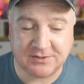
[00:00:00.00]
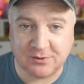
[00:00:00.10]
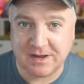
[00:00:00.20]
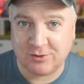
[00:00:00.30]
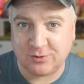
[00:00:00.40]

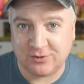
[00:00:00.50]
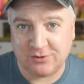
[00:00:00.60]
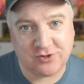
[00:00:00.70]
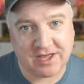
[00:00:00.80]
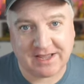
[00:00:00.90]
so make sure
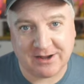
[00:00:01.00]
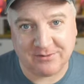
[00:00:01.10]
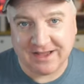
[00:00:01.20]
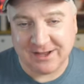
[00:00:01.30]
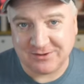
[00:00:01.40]
you check
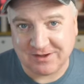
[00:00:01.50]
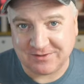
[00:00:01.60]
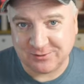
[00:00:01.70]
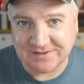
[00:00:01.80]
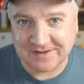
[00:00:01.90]
out and you
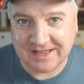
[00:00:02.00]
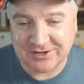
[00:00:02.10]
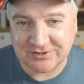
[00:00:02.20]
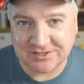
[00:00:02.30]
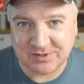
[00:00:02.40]
have the
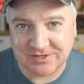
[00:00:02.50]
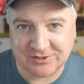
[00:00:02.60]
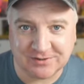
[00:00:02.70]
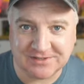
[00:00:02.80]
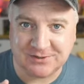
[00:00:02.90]
notification
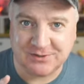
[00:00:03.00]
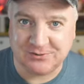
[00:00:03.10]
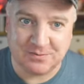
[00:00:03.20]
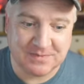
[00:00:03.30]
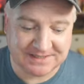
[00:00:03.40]
switched on so you
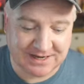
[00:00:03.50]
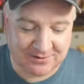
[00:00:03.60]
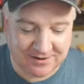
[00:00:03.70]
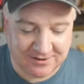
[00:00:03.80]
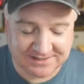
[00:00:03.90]
don't miss
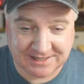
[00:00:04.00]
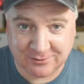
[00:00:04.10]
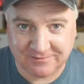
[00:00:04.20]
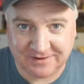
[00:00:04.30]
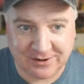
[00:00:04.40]
out a
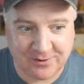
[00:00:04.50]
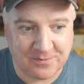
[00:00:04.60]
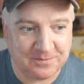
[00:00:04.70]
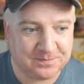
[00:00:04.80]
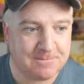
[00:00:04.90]
single video.